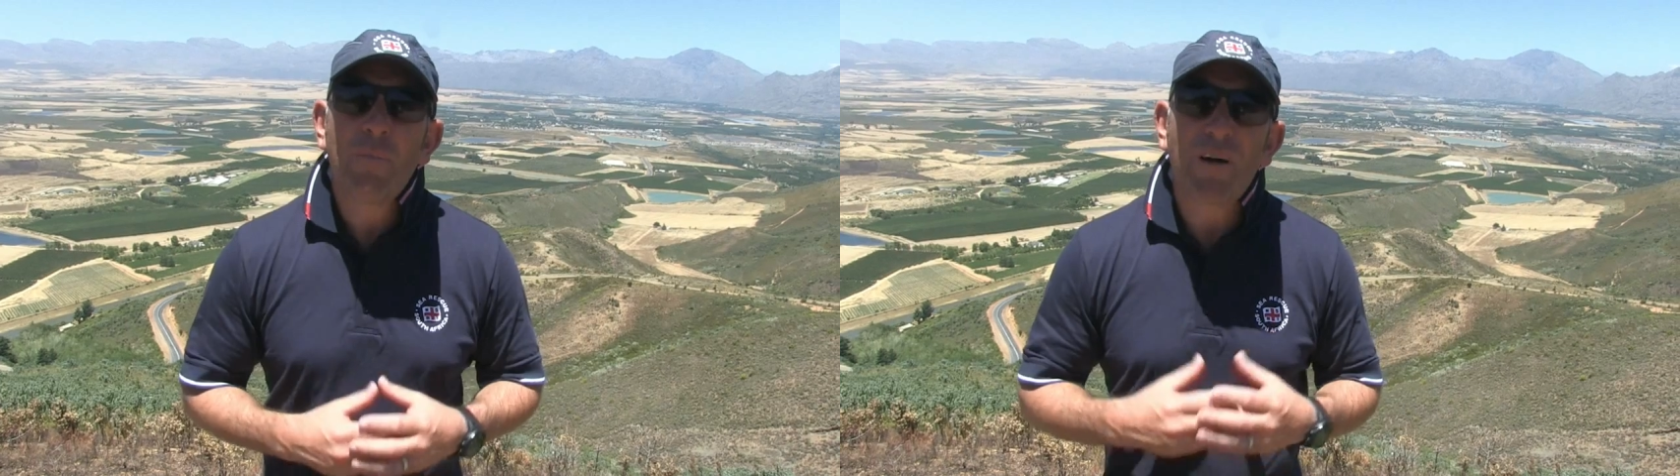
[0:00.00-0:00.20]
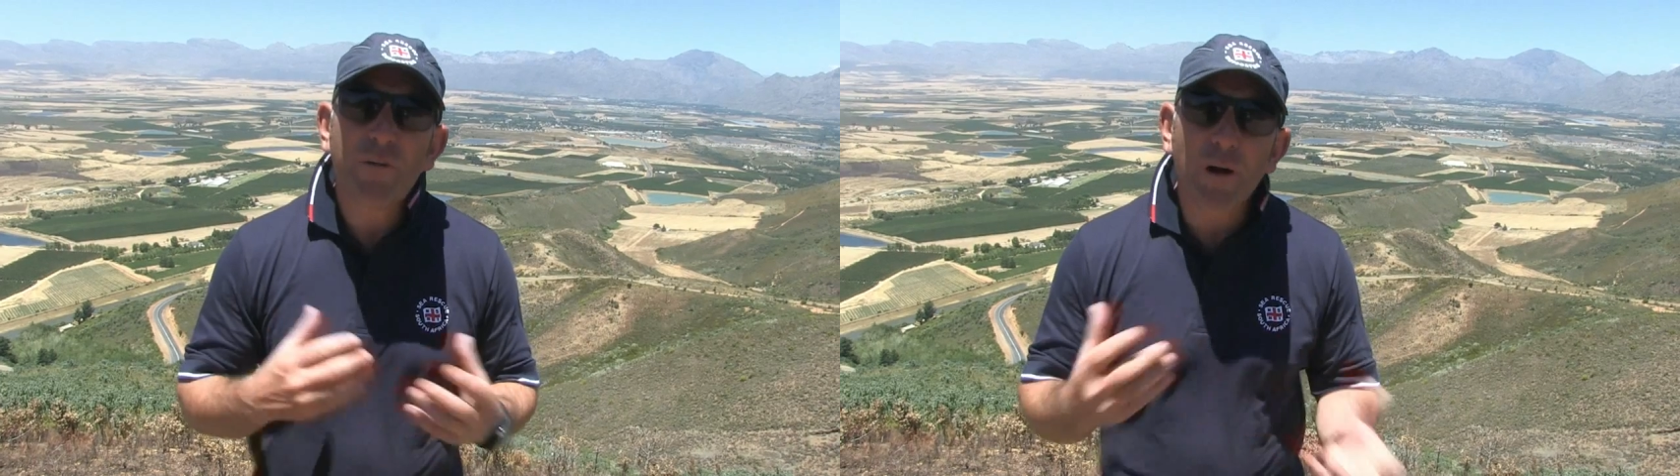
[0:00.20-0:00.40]

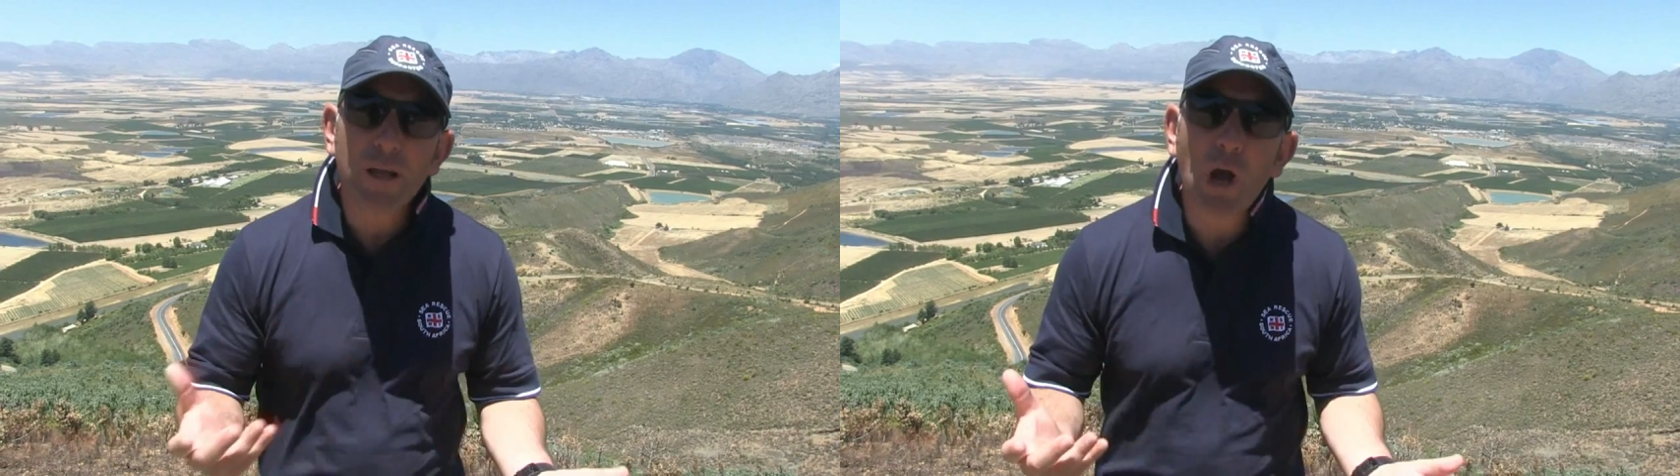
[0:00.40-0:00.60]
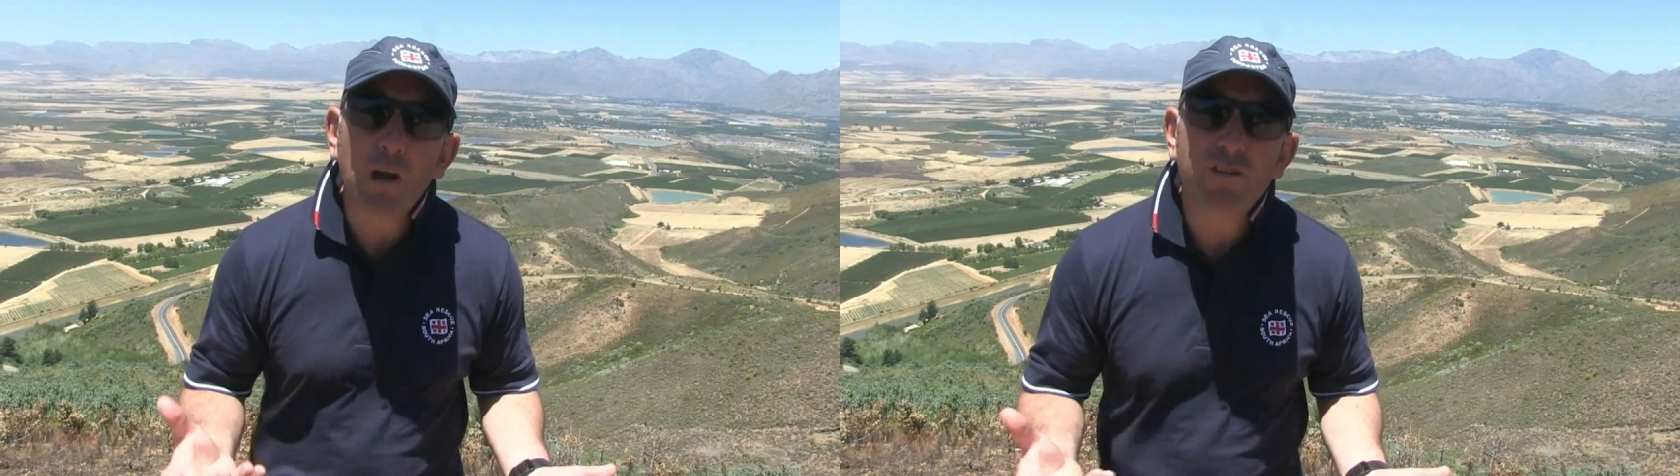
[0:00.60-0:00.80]
By
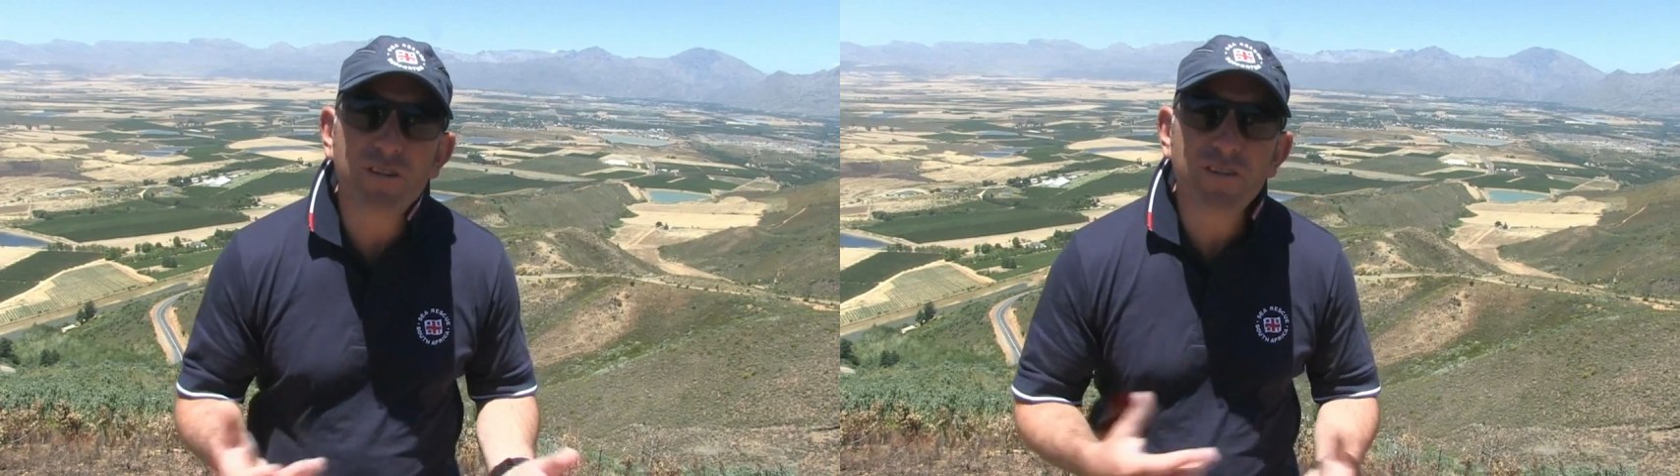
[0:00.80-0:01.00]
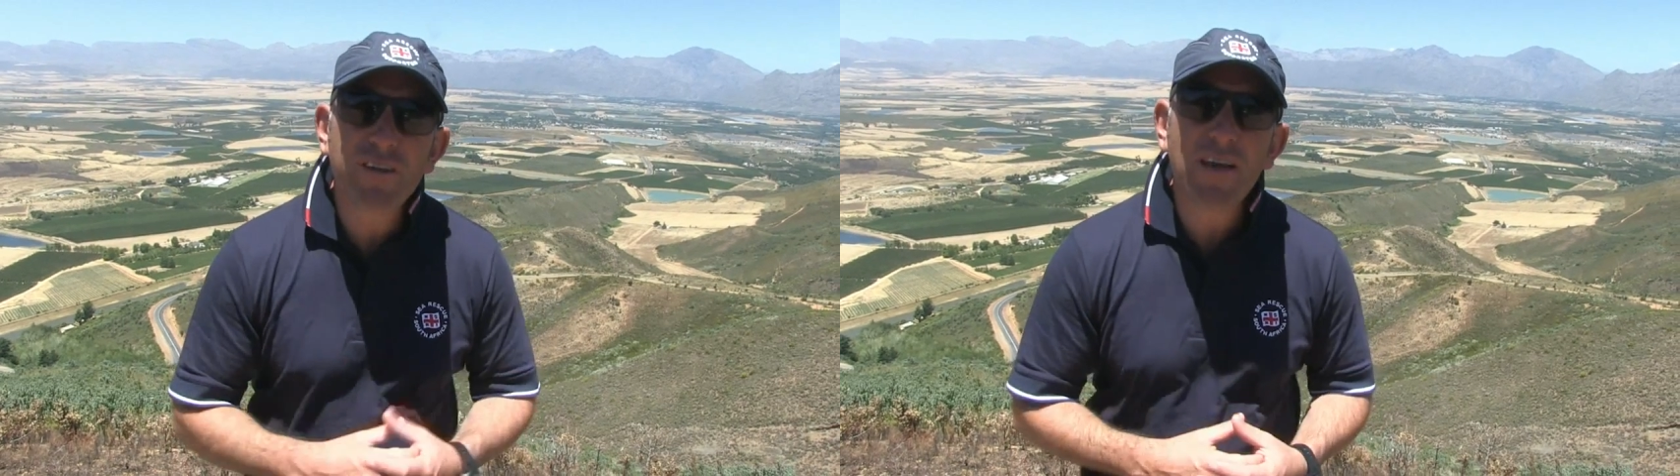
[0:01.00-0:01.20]
following
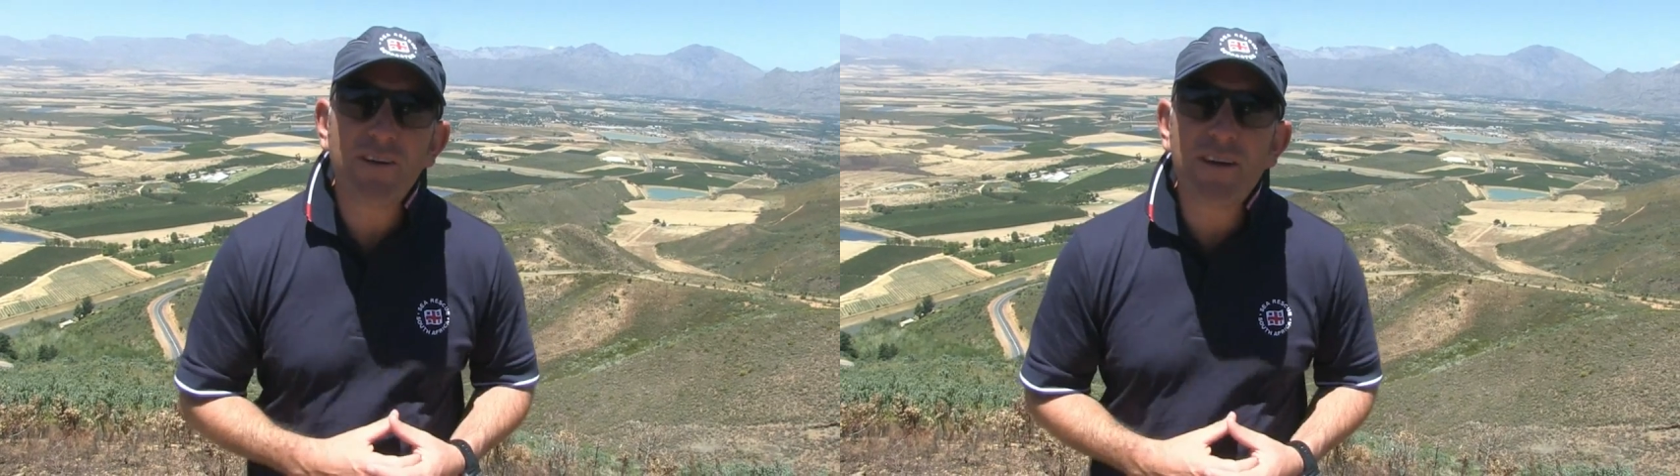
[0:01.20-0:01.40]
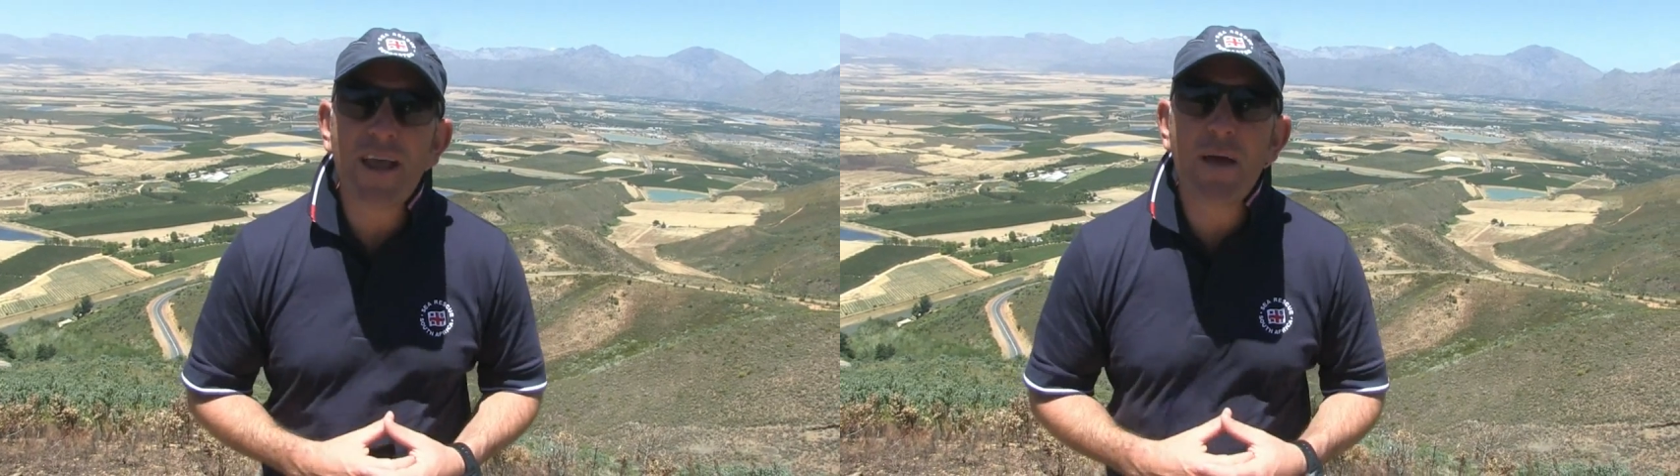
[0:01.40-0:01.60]
Ocean 7